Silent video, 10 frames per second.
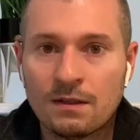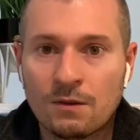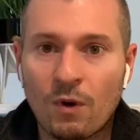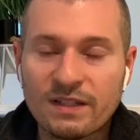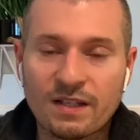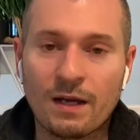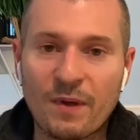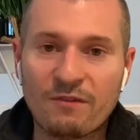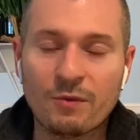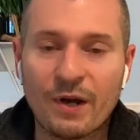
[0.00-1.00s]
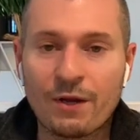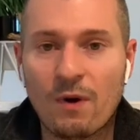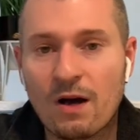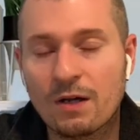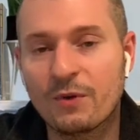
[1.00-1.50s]
What's up, everybody?
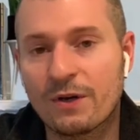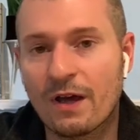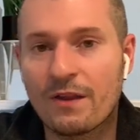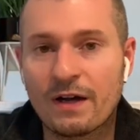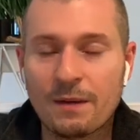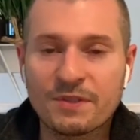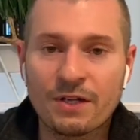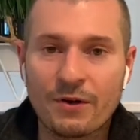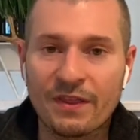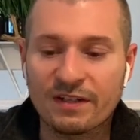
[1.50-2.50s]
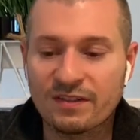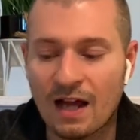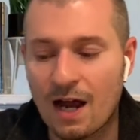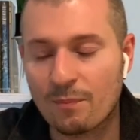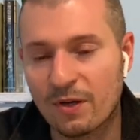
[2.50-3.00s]
Welcome to another episode of the
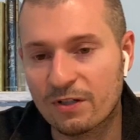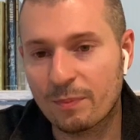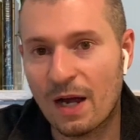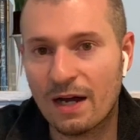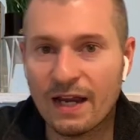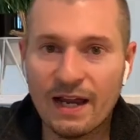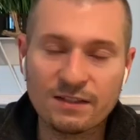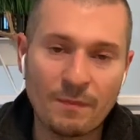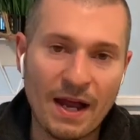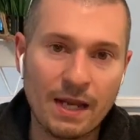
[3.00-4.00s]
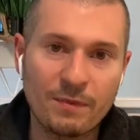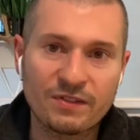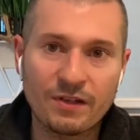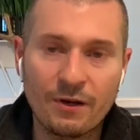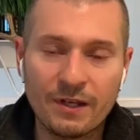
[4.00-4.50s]
Stock Bros podcast. My name is
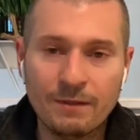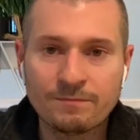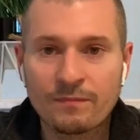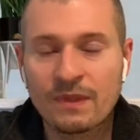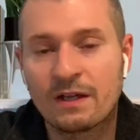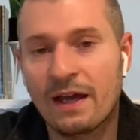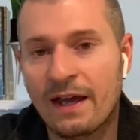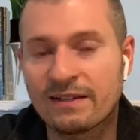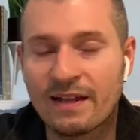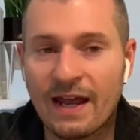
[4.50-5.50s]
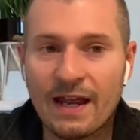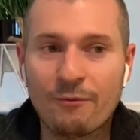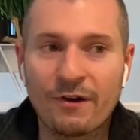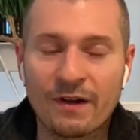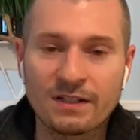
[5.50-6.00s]
Tony, and today
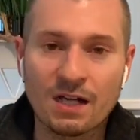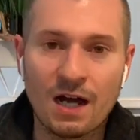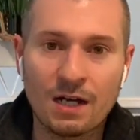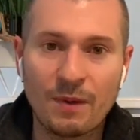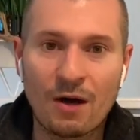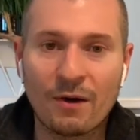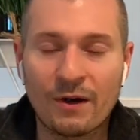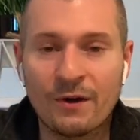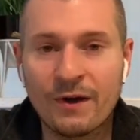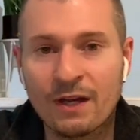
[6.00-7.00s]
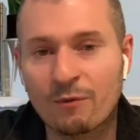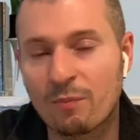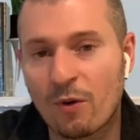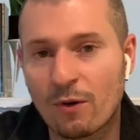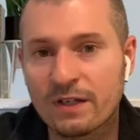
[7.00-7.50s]
we're going to talk about earning
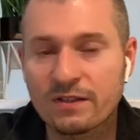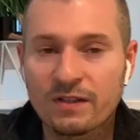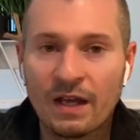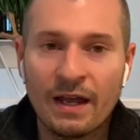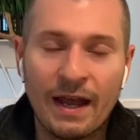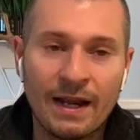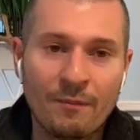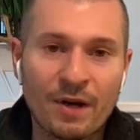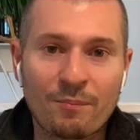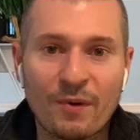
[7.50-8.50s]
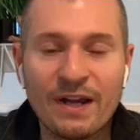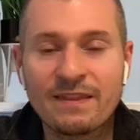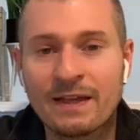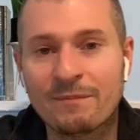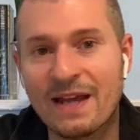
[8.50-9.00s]
reports, and I'm going to break
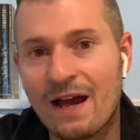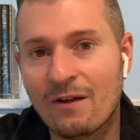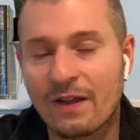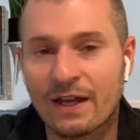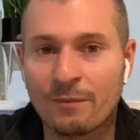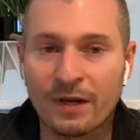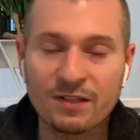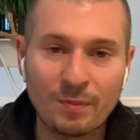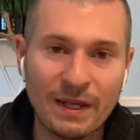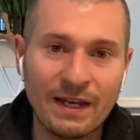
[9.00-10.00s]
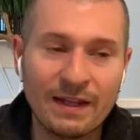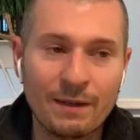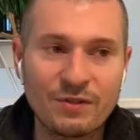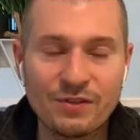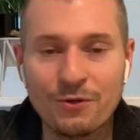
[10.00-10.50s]
them down like I'm explaining
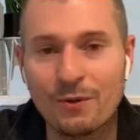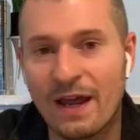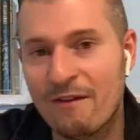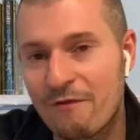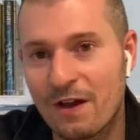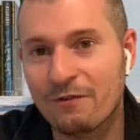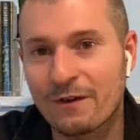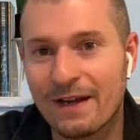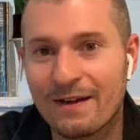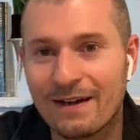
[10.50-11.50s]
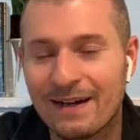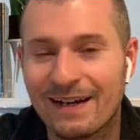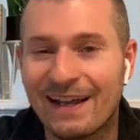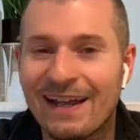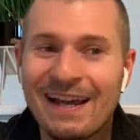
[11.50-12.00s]
them to a fifth grader,
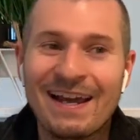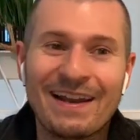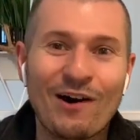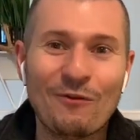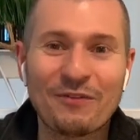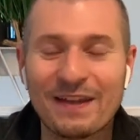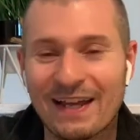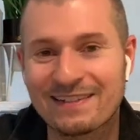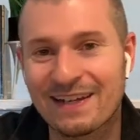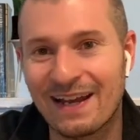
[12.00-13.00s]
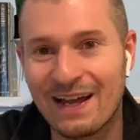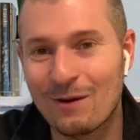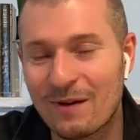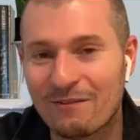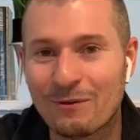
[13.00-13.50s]
and hopefully that's going to
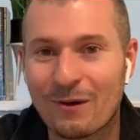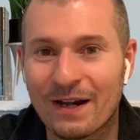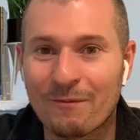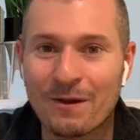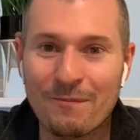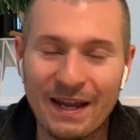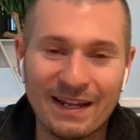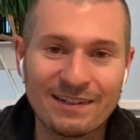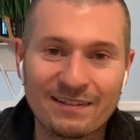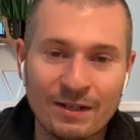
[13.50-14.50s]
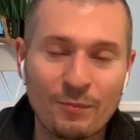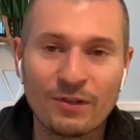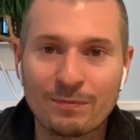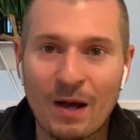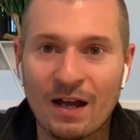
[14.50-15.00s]
help everybody. I'm going to make it as simple
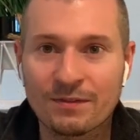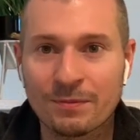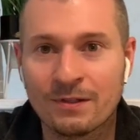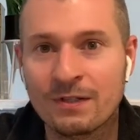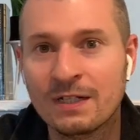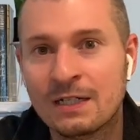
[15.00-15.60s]
as possible.